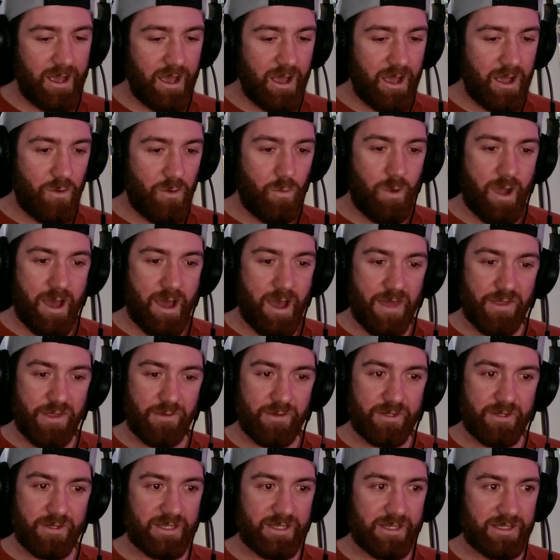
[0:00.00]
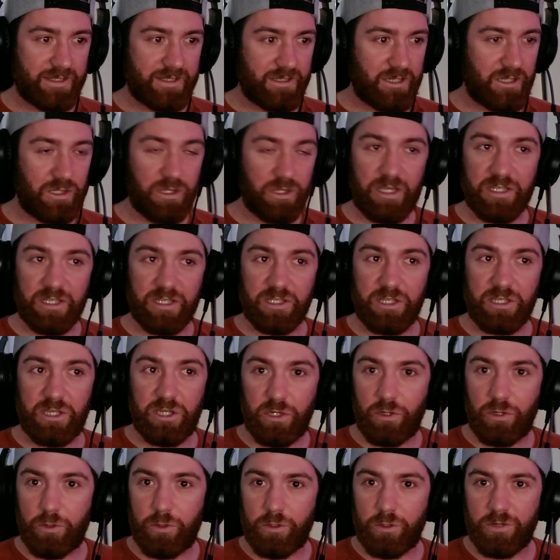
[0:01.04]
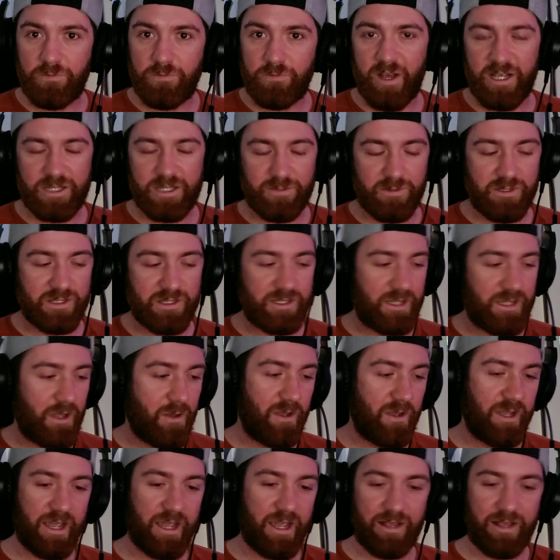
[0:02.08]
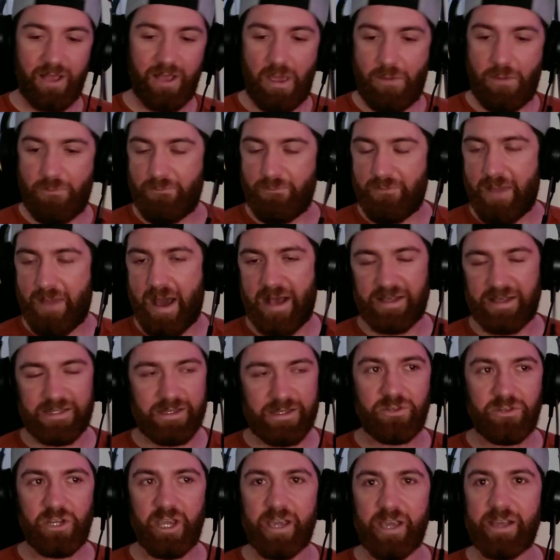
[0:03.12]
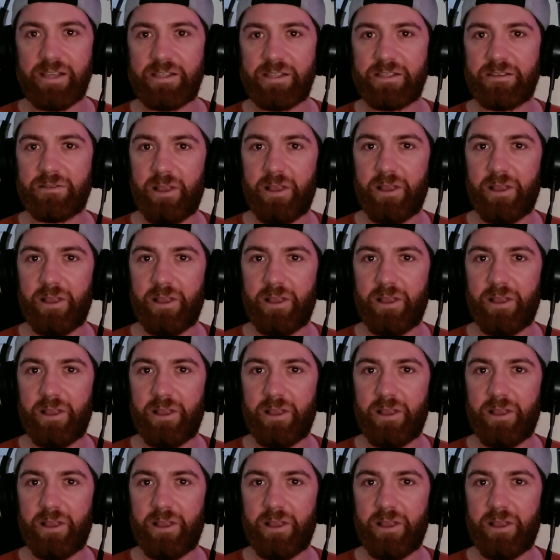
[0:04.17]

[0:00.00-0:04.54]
where there is these huge investments going in, like massive chains,